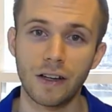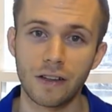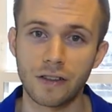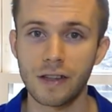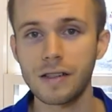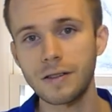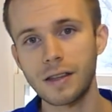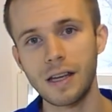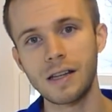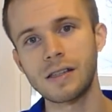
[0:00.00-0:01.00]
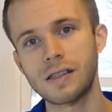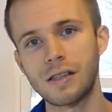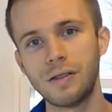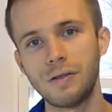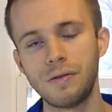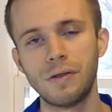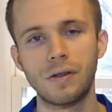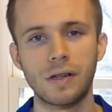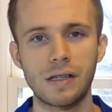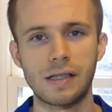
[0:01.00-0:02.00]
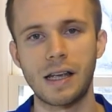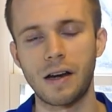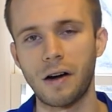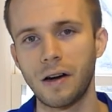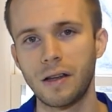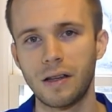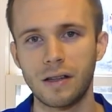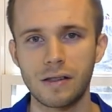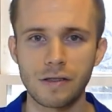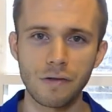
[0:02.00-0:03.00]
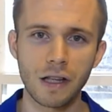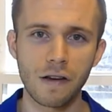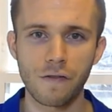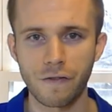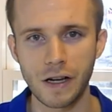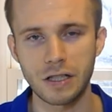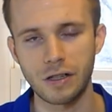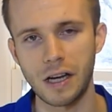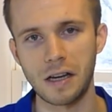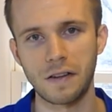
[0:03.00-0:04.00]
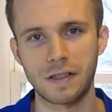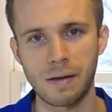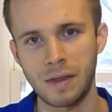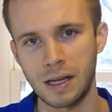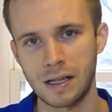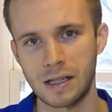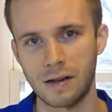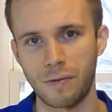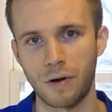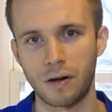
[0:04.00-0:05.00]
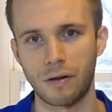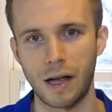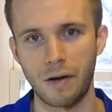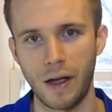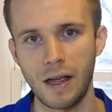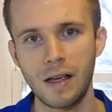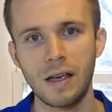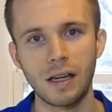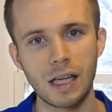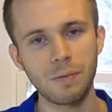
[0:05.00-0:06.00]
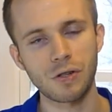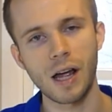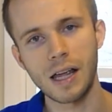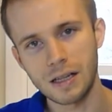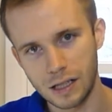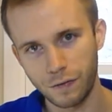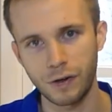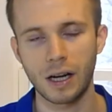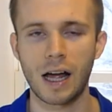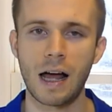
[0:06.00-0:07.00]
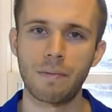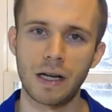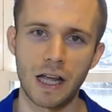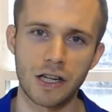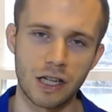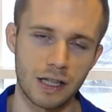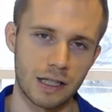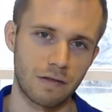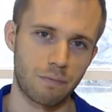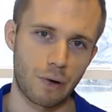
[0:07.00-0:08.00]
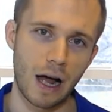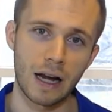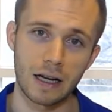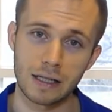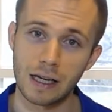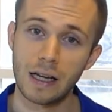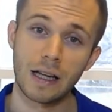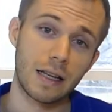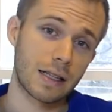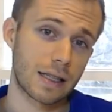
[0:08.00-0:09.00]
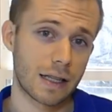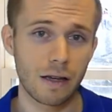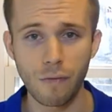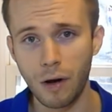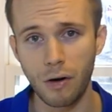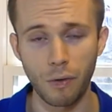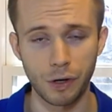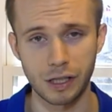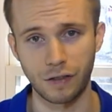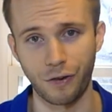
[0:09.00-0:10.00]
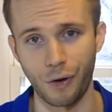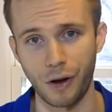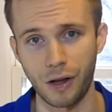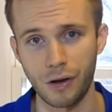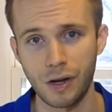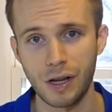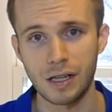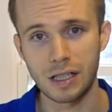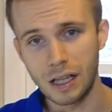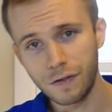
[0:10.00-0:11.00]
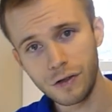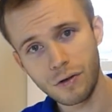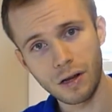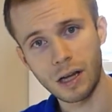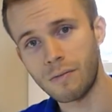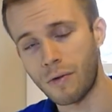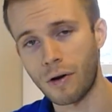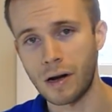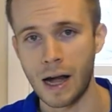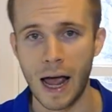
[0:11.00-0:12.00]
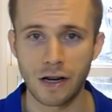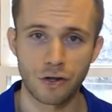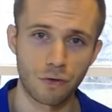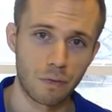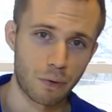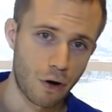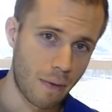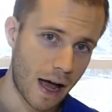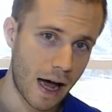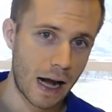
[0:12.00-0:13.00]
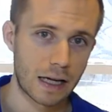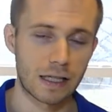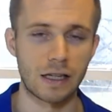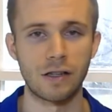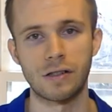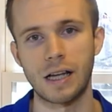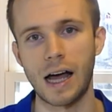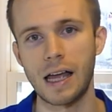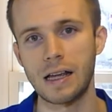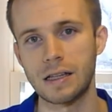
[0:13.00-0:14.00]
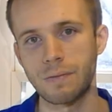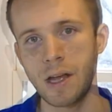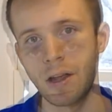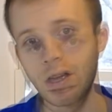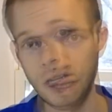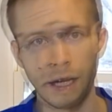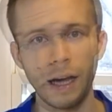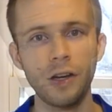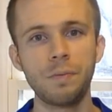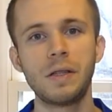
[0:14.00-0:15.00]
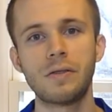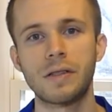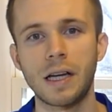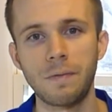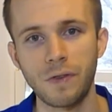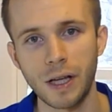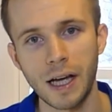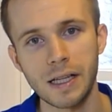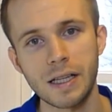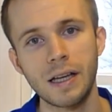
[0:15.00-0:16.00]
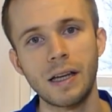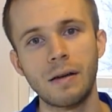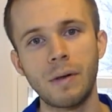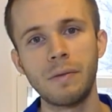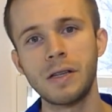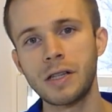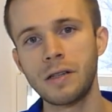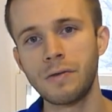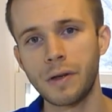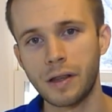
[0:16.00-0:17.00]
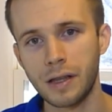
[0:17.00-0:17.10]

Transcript: So these are things to consider. Don't get frustrated if something doesn't work right away keep trying different combinations of products and see what works for you. See if you can get more natural probiotics in your diet as well. I hope this was helpful guys. My mission with